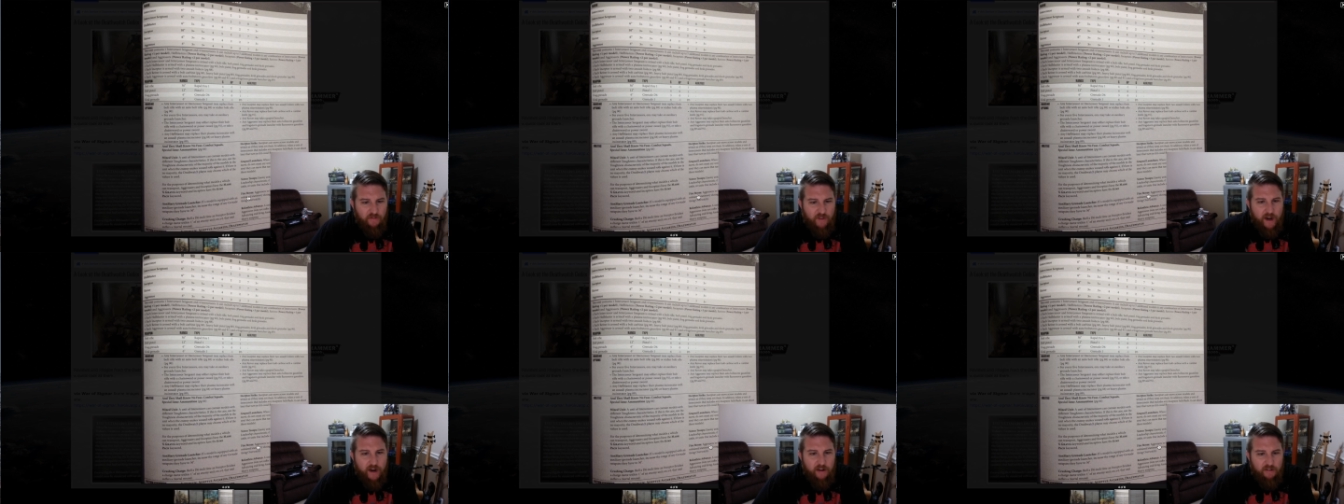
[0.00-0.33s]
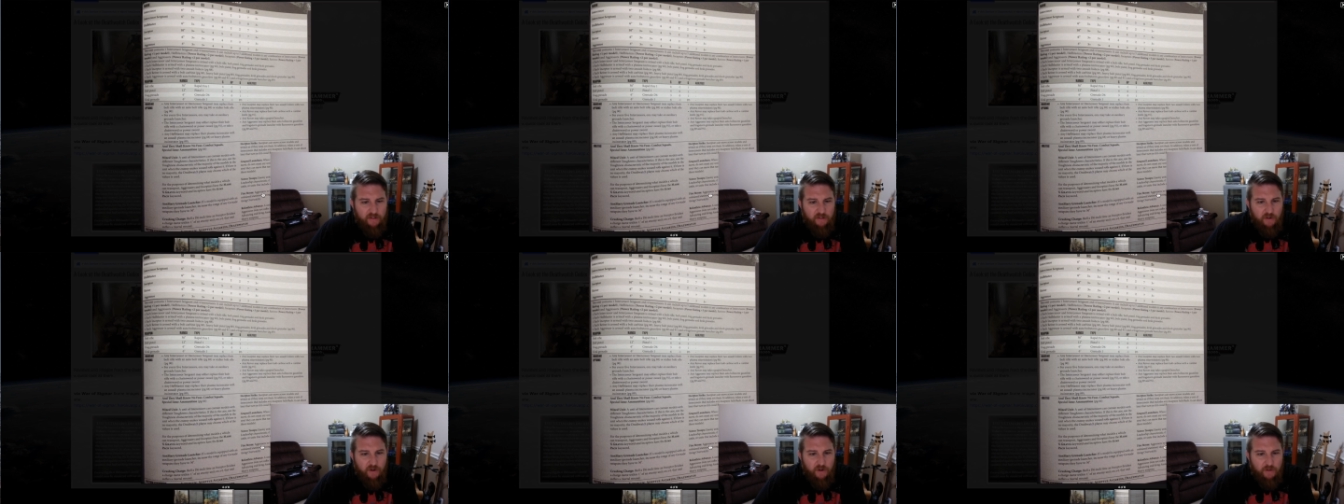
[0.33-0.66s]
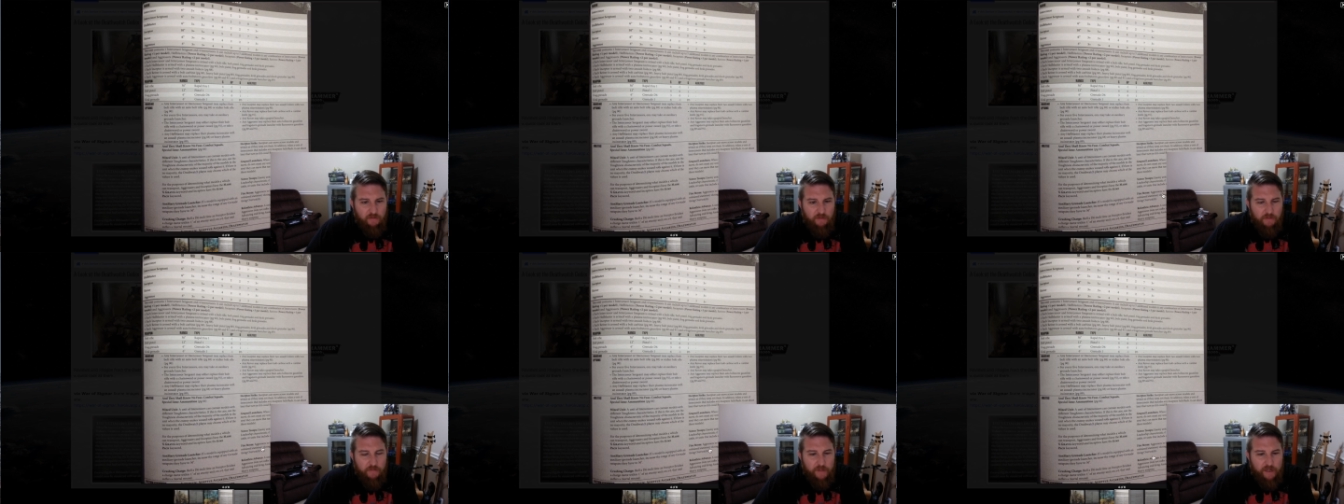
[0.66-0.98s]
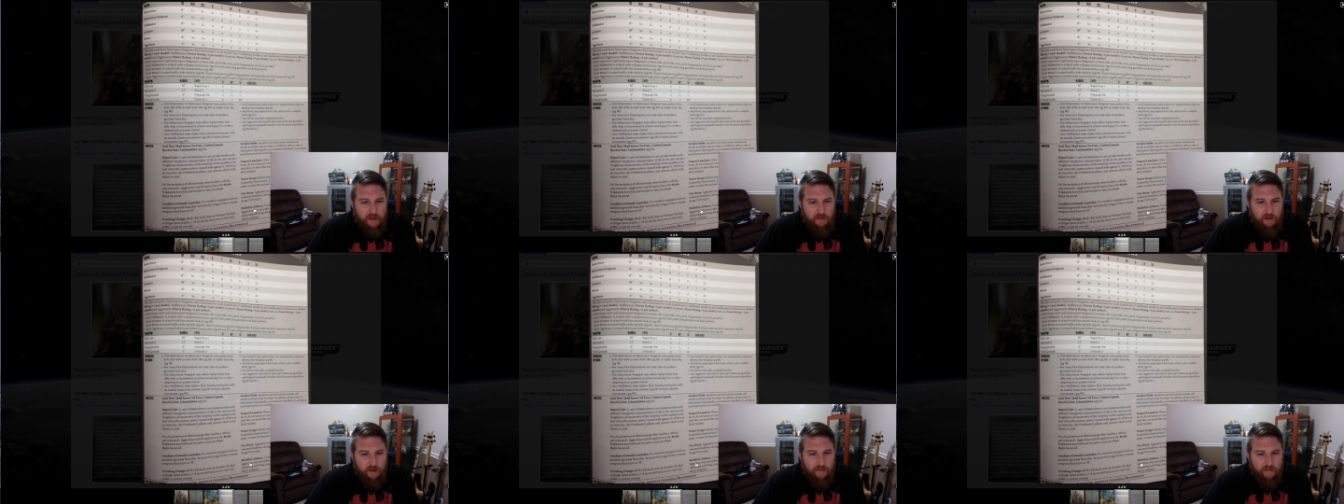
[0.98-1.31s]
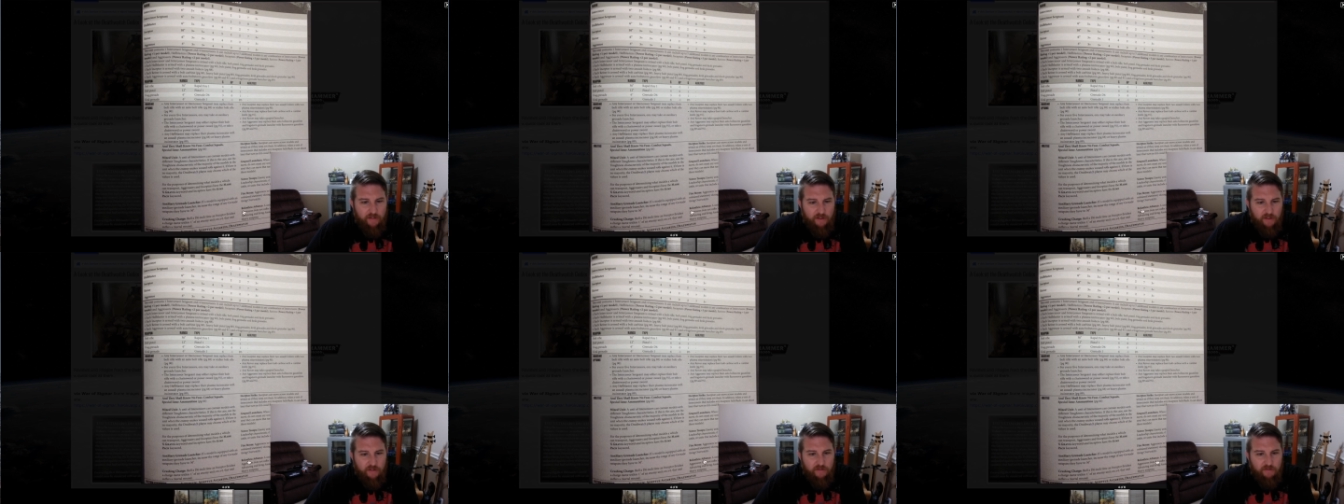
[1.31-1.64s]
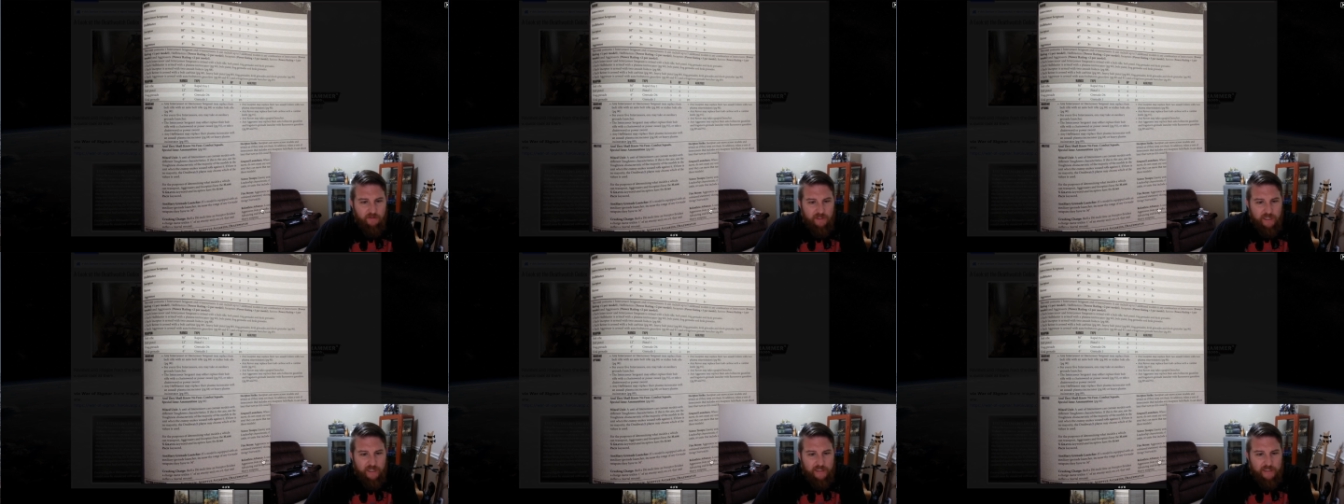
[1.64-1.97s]
Firestorm from the Aggressors, and
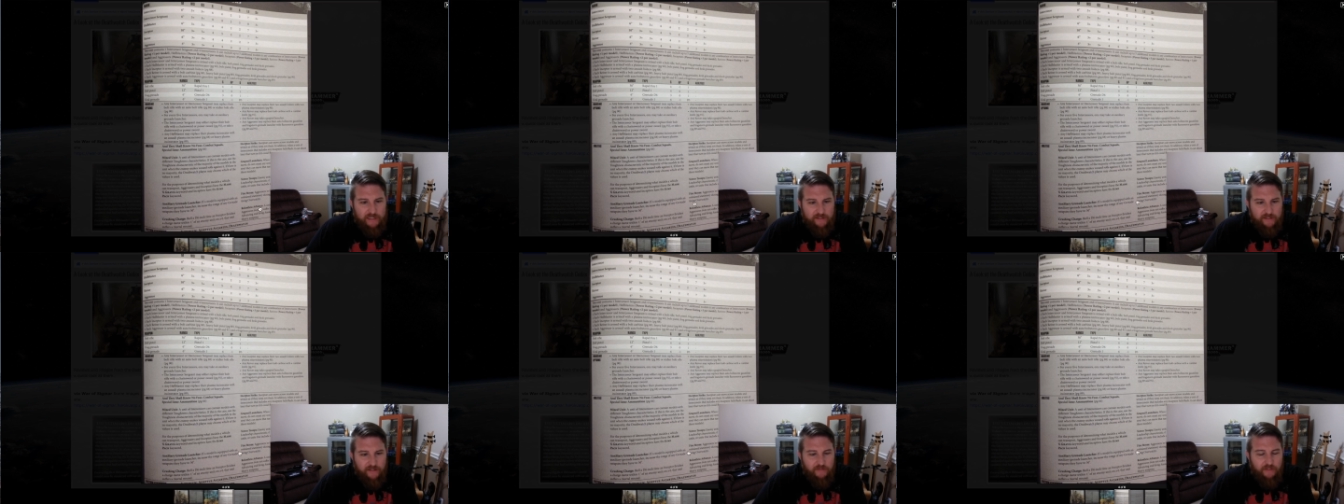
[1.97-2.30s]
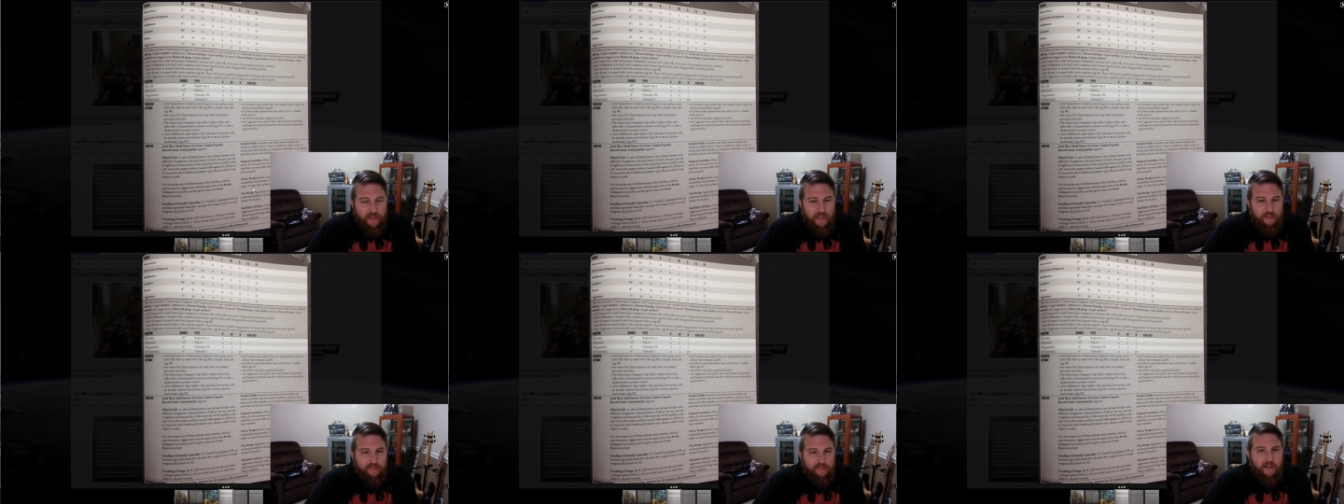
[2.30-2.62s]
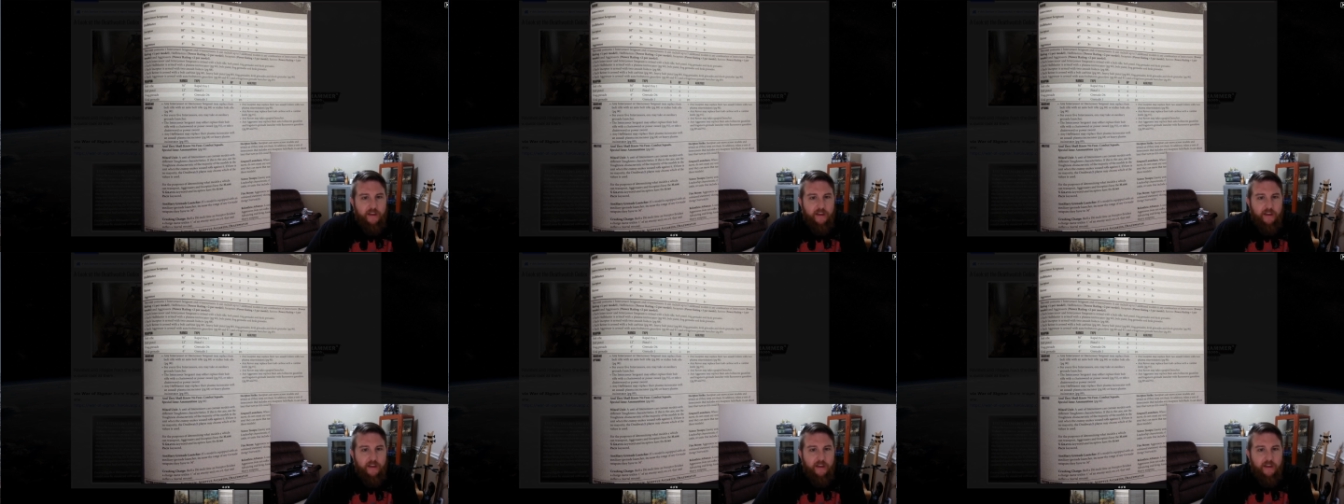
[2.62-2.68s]
Relentless Advance.